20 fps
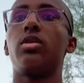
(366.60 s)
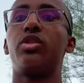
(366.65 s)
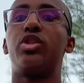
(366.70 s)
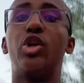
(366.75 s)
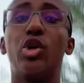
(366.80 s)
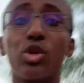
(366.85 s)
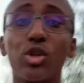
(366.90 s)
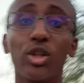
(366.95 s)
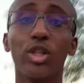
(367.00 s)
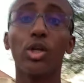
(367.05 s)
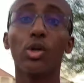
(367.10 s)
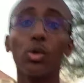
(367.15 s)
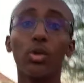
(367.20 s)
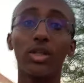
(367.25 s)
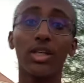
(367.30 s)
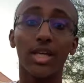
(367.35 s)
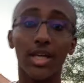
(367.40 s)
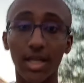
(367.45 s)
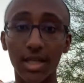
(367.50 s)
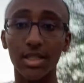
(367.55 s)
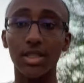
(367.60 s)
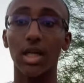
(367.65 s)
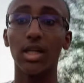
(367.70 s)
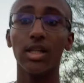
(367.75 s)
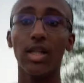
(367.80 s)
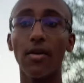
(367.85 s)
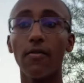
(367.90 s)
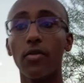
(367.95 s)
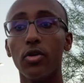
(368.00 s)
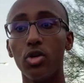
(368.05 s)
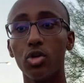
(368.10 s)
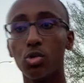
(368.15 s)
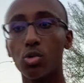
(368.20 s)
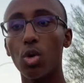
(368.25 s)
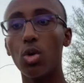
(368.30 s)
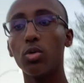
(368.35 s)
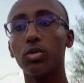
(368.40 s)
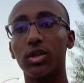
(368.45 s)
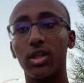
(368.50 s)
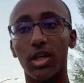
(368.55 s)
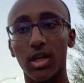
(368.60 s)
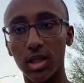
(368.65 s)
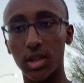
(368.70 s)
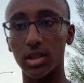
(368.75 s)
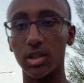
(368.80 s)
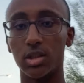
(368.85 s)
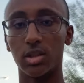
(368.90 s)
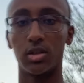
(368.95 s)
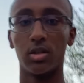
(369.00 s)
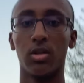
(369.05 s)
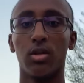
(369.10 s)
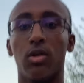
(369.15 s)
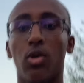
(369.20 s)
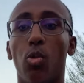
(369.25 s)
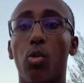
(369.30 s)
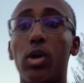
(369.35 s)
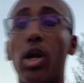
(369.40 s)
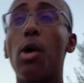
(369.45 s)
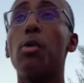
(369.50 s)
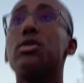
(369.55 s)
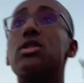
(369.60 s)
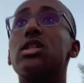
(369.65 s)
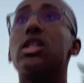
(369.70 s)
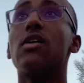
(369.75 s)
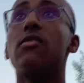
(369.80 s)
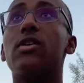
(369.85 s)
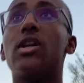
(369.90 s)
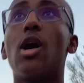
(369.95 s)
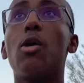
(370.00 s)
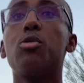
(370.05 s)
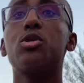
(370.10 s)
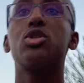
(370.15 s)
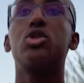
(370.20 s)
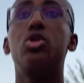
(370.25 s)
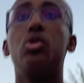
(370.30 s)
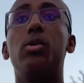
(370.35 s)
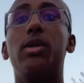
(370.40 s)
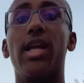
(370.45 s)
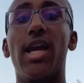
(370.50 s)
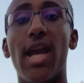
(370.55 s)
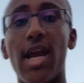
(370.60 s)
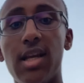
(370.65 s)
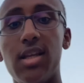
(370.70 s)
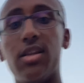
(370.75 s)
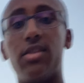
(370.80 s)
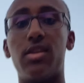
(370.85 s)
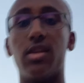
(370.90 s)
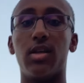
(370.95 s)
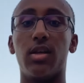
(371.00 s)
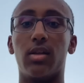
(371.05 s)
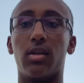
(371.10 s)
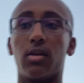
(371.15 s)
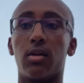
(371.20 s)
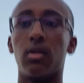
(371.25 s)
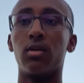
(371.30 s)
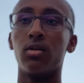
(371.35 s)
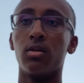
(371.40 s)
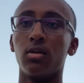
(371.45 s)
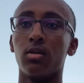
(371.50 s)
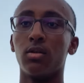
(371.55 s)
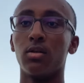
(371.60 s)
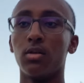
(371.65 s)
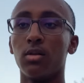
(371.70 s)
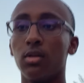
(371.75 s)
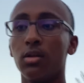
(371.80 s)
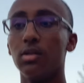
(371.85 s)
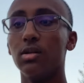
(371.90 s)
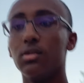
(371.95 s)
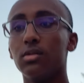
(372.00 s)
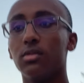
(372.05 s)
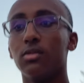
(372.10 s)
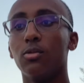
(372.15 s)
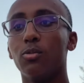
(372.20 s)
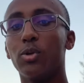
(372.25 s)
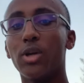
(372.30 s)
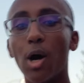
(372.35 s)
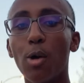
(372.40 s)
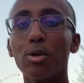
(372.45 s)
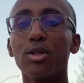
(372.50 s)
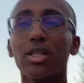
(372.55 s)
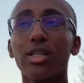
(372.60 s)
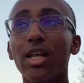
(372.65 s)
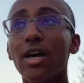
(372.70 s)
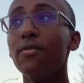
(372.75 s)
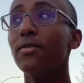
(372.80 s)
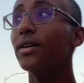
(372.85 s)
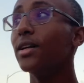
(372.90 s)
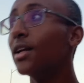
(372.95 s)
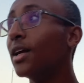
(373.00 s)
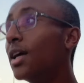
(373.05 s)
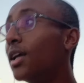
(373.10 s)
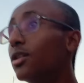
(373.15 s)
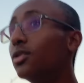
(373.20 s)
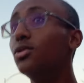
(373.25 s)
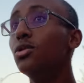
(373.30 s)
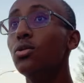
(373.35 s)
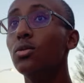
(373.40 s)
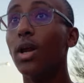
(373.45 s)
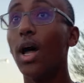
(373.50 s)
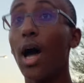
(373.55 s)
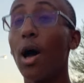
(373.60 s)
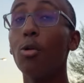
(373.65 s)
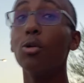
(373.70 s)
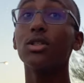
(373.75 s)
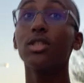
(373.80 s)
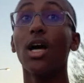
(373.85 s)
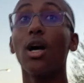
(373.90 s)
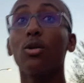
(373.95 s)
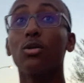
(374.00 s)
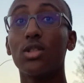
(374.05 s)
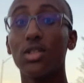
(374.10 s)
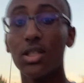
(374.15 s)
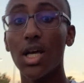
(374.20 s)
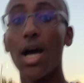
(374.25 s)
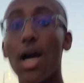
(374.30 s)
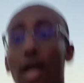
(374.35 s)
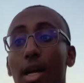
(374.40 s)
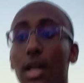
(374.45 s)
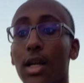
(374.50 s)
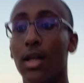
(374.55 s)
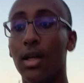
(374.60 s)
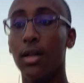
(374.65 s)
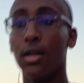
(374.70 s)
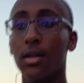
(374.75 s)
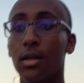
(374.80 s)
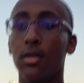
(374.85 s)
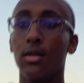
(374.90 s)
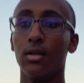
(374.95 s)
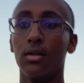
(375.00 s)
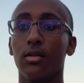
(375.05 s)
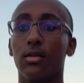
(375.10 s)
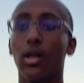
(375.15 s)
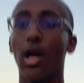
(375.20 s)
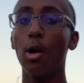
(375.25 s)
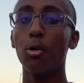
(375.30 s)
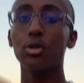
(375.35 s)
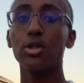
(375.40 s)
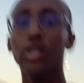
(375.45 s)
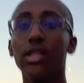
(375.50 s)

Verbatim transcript: They're little kids, 11 year old kids. When I was 11, I wasn't doing anything. When I was 11, dude, I was outside. I was